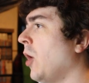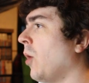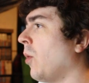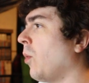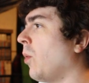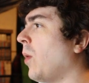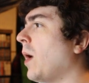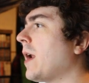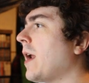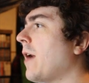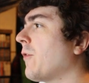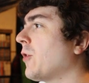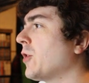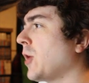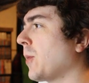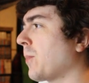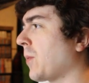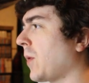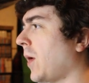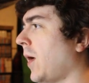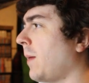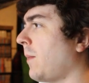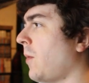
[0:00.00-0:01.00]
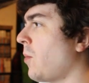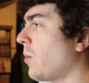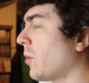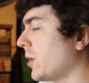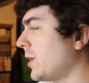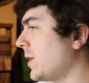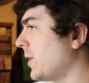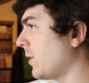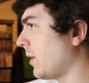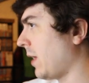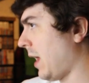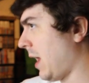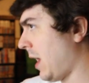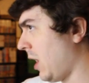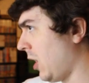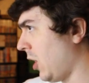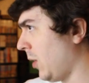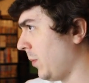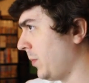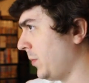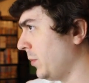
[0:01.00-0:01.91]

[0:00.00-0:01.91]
whatever your problem, we're here to help.